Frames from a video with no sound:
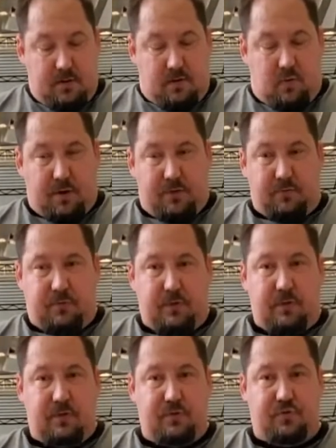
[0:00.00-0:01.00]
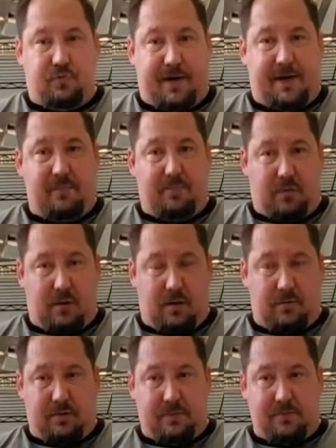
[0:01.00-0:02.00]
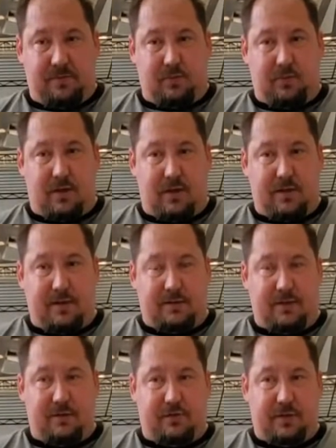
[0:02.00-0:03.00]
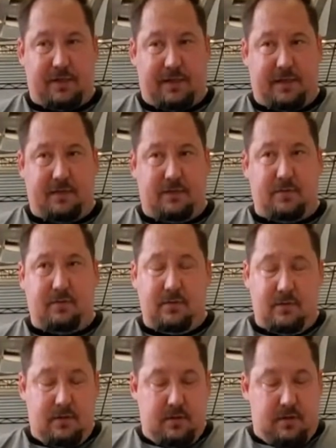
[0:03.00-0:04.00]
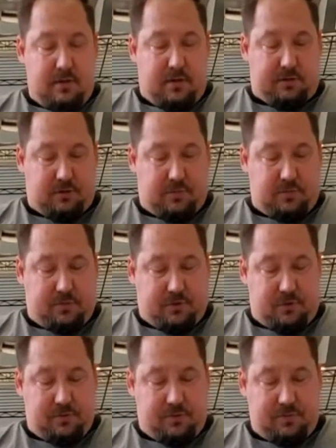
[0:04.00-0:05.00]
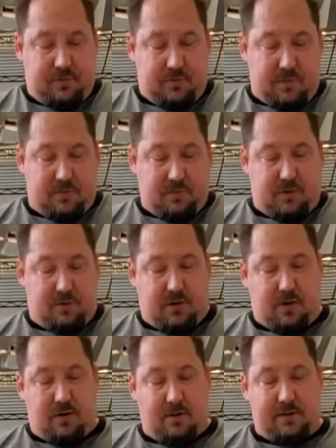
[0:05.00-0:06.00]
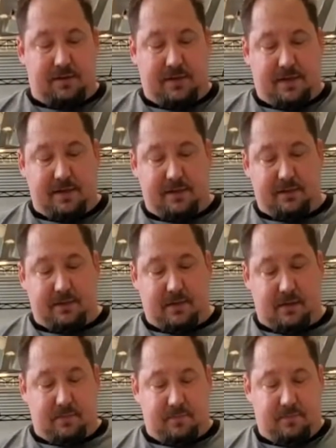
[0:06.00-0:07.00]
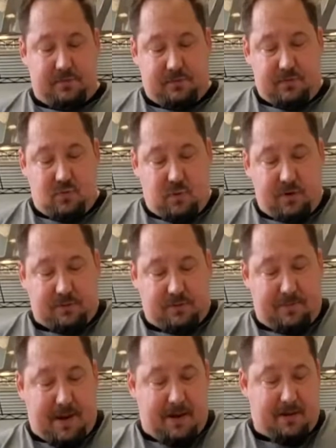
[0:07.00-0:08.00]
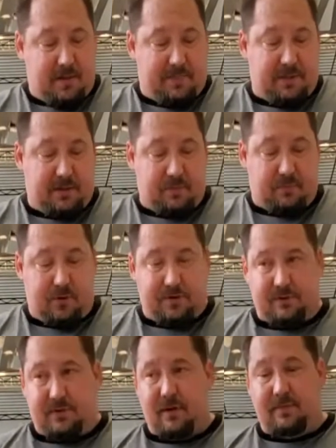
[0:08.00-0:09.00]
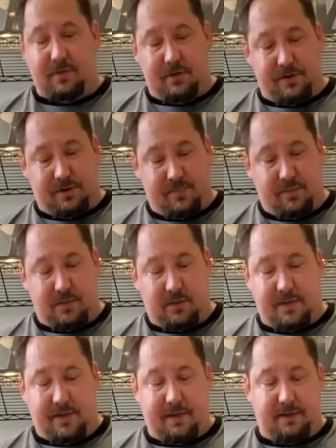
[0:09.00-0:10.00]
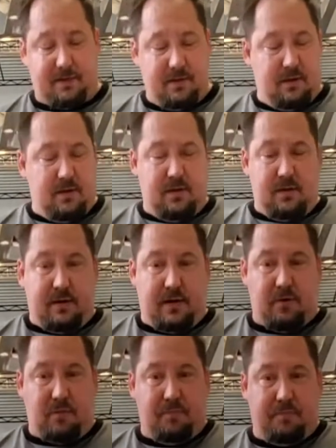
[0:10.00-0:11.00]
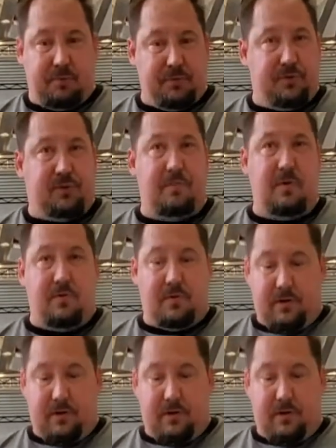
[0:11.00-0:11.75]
Oil drain problems will not essentially kill a turbocharger, but what it will cause is oil to back up in the compressor cover, and you typically get, blue smoke